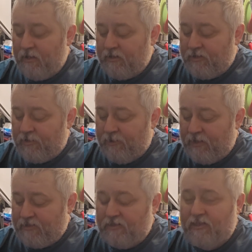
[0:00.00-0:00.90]
So
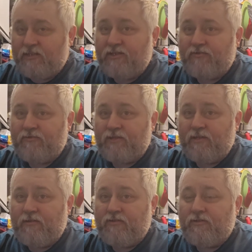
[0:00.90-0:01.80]
basically this is really
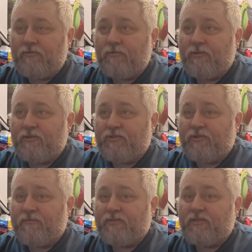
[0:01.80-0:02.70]
good to do on the
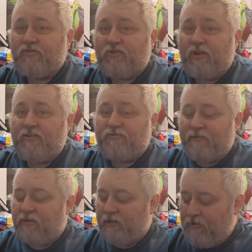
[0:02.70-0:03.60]
surface, and it dries
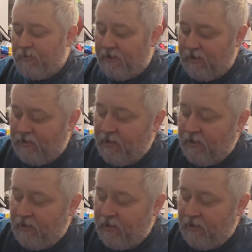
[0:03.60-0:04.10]
really quick.